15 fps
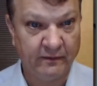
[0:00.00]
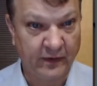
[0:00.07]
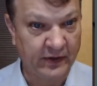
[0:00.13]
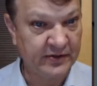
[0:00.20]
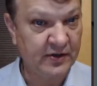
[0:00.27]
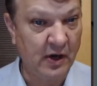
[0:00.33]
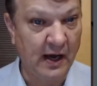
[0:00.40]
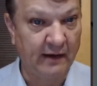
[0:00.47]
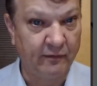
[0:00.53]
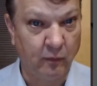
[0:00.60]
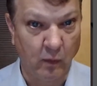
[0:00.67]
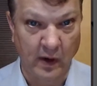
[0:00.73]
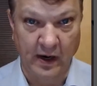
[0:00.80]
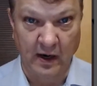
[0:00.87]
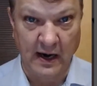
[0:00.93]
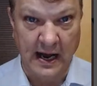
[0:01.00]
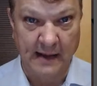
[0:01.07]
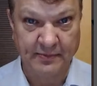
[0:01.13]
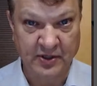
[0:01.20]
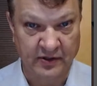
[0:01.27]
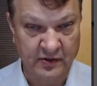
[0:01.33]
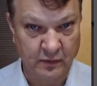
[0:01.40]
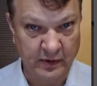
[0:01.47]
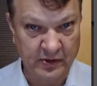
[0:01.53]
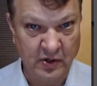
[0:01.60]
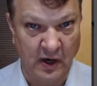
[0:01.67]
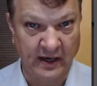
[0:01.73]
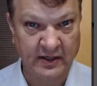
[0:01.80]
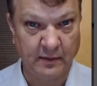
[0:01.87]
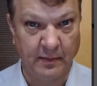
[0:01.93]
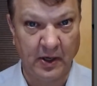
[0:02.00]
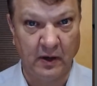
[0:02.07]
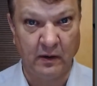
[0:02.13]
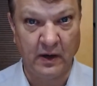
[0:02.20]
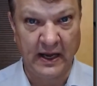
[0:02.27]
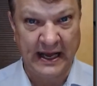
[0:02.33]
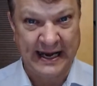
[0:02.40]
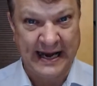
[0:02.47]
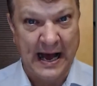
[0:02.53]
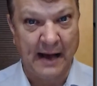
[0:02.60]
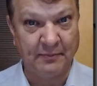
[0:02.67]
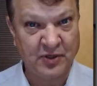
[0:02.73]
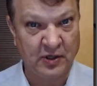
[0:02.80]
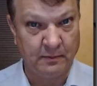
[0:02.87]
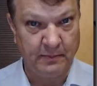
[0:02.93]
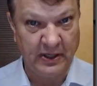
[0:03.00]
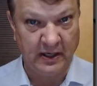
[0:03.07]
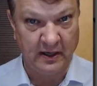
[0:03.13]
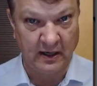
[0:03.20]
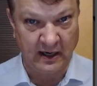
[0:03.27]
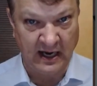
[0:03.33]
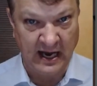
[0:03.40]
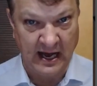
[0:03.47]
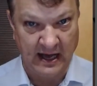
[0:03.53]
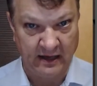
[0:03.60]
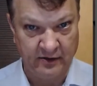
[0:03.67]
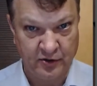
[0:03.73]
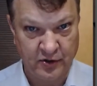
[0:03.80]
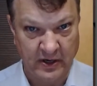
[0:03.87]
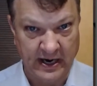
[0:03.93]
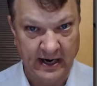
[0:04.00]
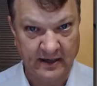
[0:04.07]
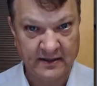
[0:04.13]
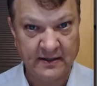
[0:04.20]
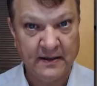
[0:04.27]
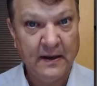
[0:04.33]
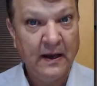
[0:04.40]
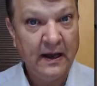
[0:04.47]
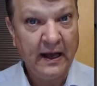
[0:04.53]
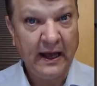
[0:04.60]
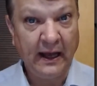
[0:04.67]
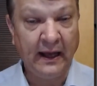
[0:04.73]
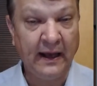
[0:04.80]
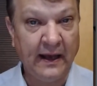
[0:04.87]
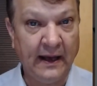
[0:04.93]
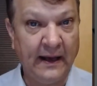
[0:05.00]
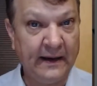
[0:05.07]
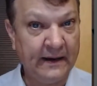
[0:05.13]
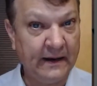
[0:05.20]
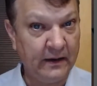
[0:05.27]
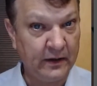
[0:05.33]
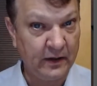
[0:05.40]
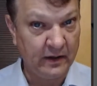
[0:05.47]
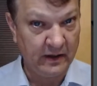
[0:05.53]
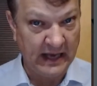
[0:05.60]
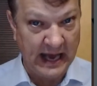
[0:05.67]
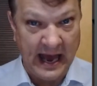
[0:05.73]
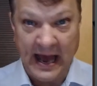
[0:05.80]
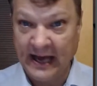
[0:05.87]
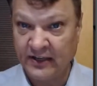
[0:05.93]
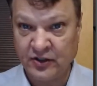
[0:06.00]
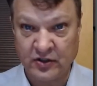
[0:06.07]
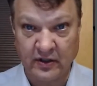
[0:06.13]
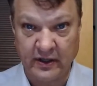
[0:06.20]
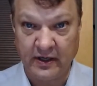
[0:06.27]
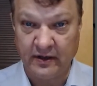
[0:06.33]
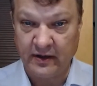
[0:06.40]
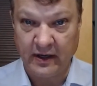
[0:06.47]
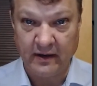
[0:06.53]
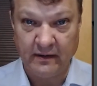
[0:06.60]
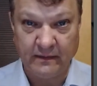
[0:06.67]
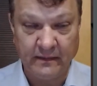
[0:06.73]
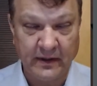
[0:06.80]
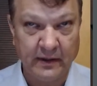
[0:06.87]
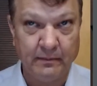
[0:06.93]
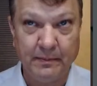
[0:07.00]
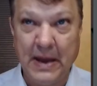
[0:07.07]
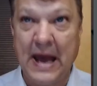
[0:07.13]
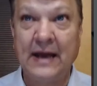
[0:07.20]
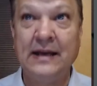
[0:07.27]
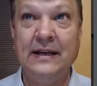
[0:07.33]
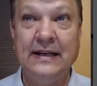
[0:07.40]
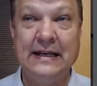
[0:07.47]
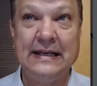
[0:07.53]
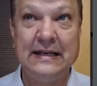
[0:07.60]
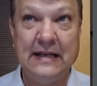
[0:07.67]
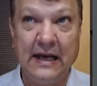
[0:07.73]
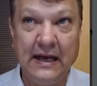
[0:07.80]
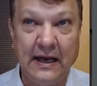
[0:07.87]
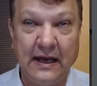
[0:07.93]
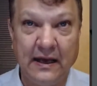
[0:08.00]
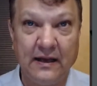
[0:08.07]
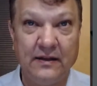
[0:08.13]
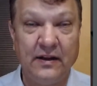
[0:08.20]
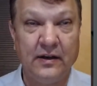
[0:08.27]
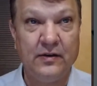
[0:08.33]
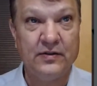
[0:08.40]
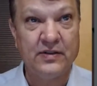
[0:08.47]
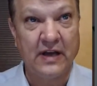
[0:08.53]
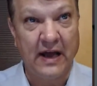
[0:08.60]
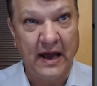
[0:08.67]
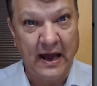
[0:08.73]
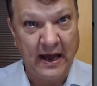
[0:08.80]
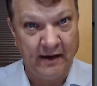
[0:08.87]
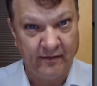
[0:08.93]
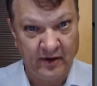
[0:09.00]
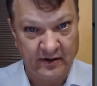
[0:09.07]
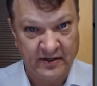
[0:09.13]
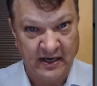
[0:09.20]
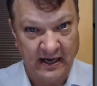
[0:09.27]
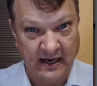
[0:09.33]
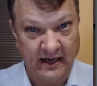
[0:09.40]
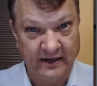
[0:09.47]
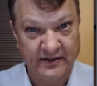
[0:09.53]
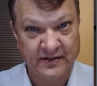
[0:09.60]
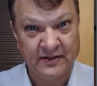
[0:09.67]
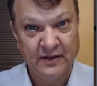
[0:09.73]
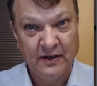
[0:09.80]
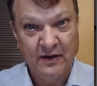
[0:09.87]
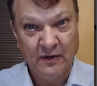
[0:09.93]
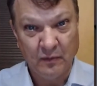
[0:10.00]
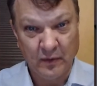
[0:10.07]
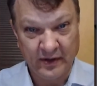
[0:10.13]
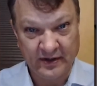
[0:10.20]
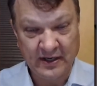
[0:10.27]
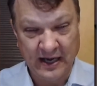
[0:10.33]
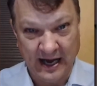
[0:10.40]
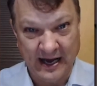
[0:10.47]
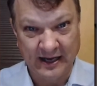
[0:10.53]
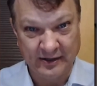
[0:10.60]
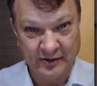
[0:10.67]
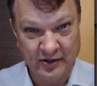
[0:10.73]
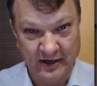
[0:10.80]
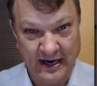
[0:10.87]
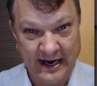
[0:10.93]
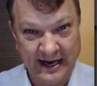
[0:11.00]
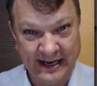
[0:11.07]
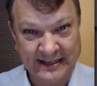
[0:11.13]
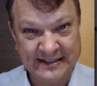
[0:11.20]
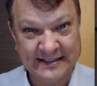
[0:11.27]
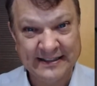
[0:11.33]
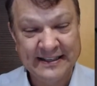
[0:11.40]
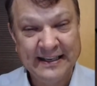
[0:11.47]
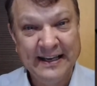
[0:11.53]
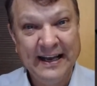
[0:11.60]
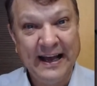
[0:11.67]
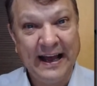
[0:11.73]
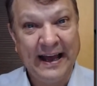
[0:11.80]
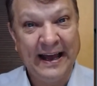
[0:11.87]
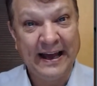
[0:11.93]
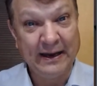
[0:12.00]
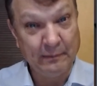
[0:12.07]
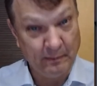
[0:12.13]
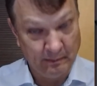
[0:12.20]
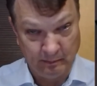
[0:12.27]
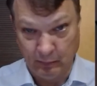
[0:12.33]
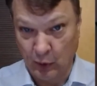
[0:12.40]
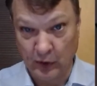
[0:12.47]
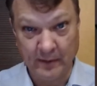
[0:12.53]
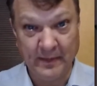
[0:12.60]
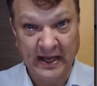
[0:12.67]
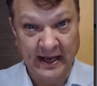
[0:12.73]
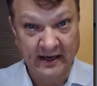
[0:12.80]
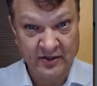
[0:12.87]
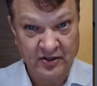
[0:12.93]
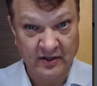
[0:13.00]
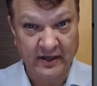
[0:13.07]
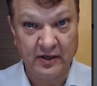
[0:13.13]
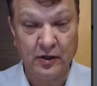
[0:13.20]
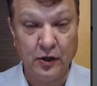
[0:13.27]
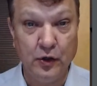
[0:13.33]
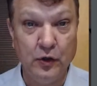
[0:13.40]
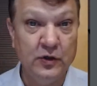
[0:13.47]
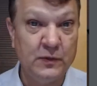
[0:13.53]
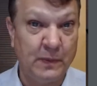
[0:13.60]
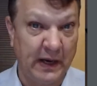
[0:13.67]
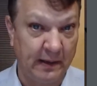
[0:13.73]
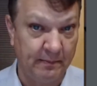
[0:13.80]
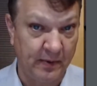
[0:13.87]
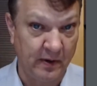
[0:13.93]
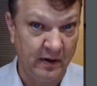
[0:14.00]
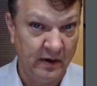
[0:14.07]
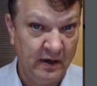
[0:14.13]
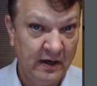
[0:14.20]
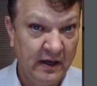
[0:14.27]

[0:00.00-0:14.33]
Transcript: First off, what are options? We talked about an option being a contract. And actually, back in the day, they used to advertise with contracts and put them actually in a newspaper.